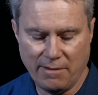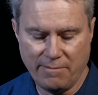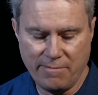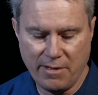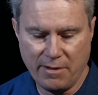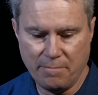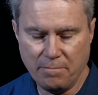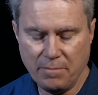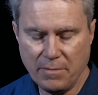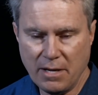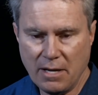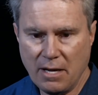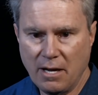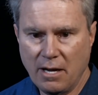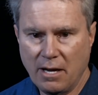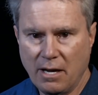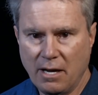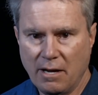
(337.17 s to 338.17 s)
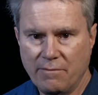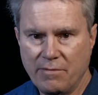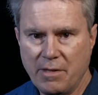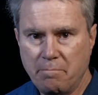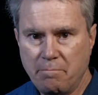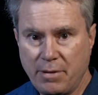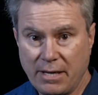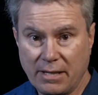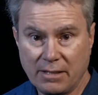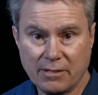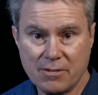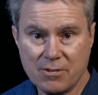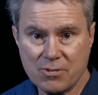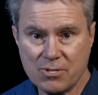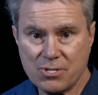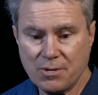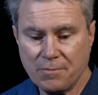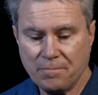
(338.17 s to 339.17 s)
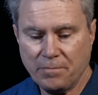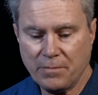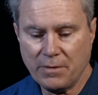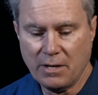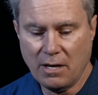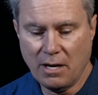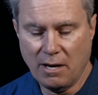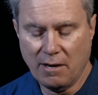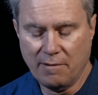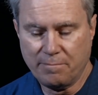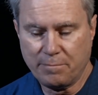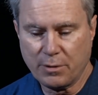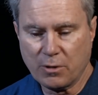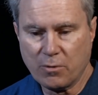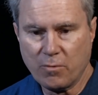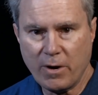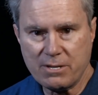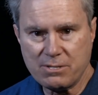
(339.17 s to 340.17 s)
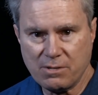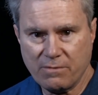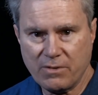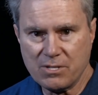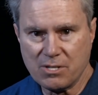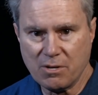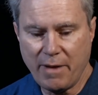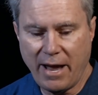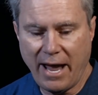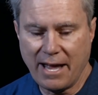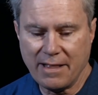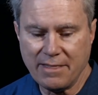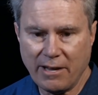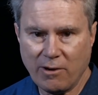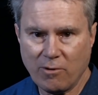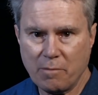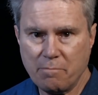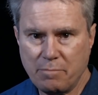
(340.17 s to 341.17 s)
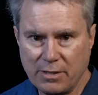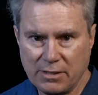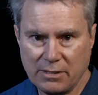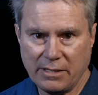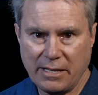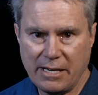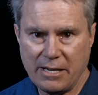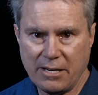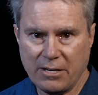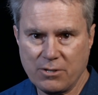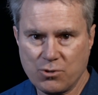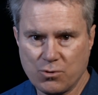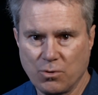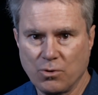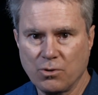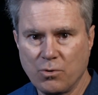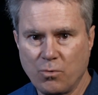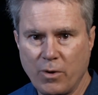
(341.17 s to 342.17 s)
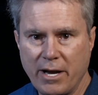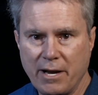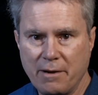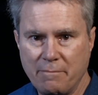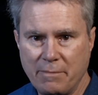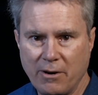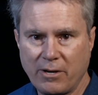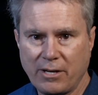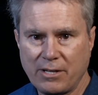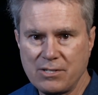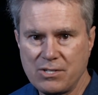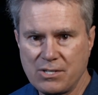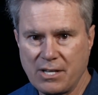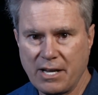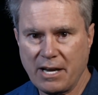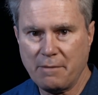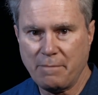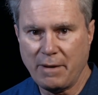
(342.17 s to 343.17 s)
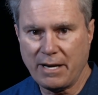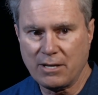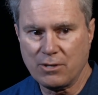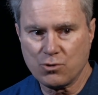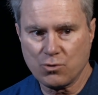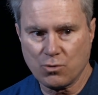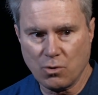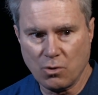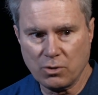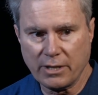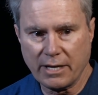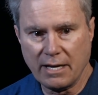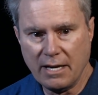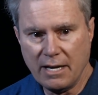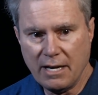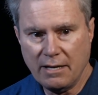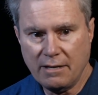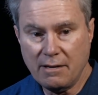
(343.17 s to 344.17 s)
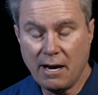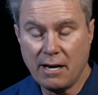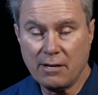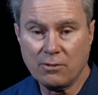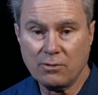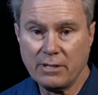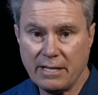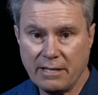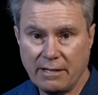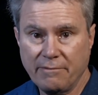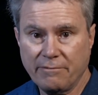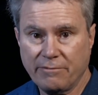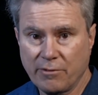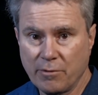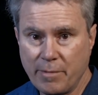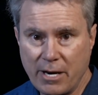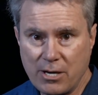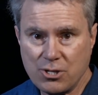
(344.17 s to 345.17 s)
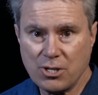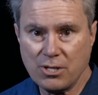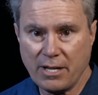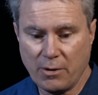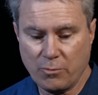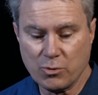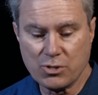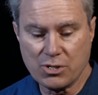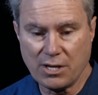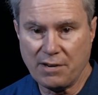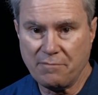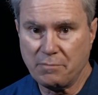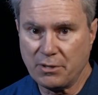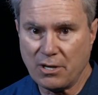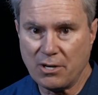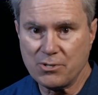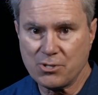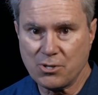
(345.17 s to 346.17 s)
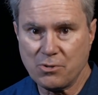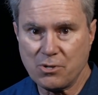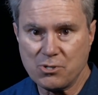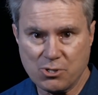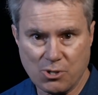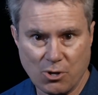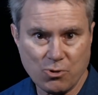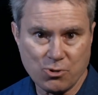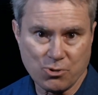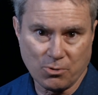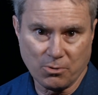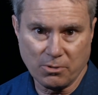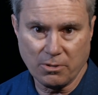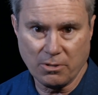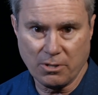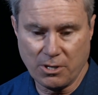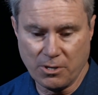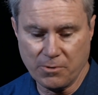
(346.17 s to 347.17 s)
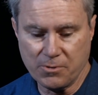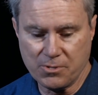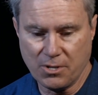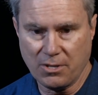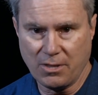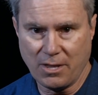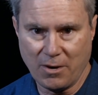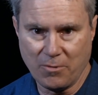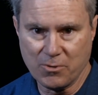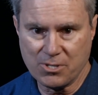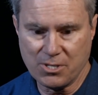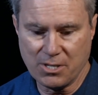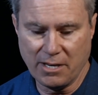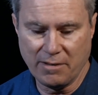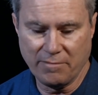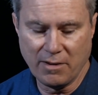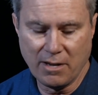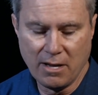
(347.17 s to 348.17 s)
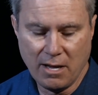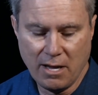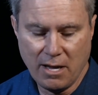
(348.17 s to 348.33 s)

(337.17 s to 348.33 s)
of the of the pillars of progressivism and their ability to control the way Americans think by controlling not only the information they receive, but also the social cues that they receive.